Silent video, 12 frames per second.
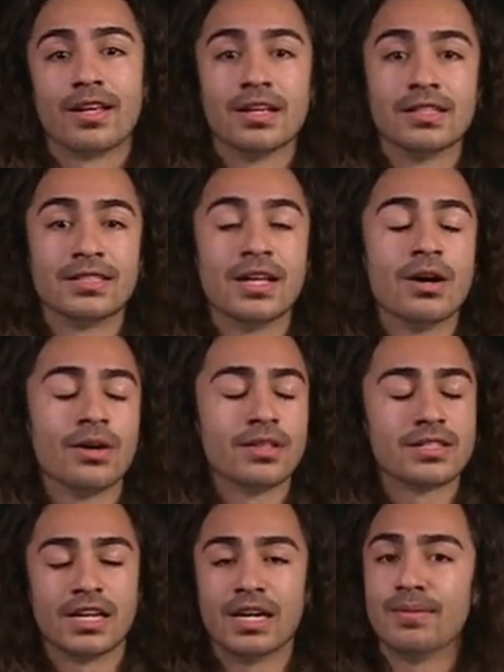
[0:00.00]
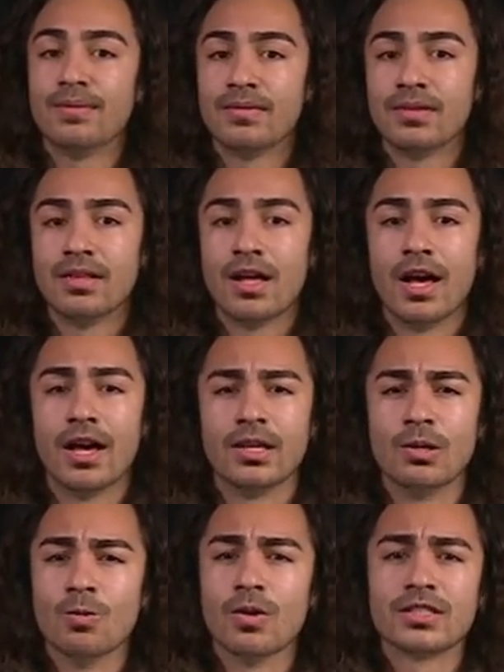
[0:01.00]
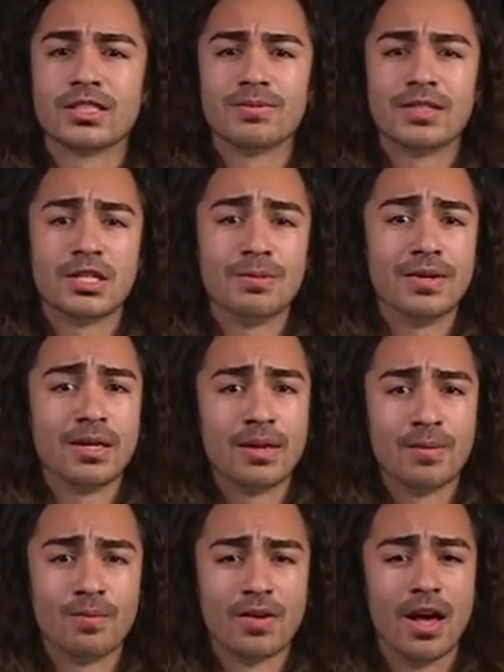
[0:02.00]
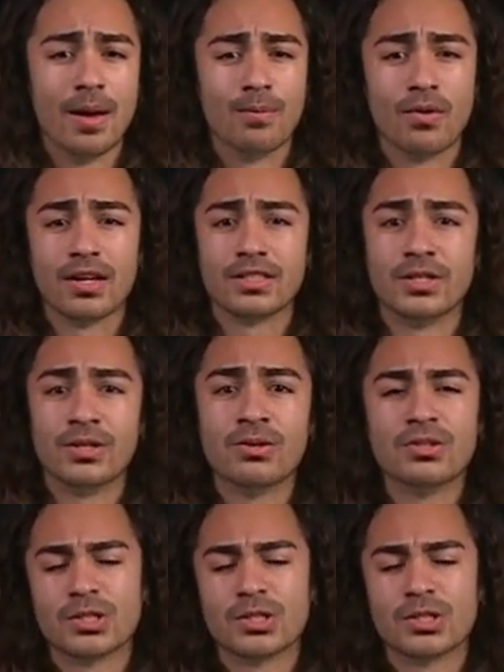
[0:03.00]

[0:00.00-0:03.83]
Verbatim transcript: because not all the time uh, you want something to be uh, brought to you.